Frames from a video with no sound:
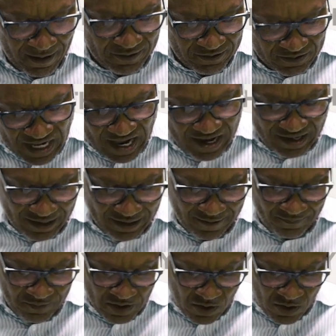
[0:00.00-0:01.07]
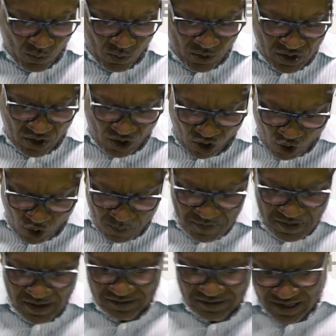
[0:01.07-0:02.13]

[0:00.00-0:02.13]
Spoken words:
Secondly, when your hope is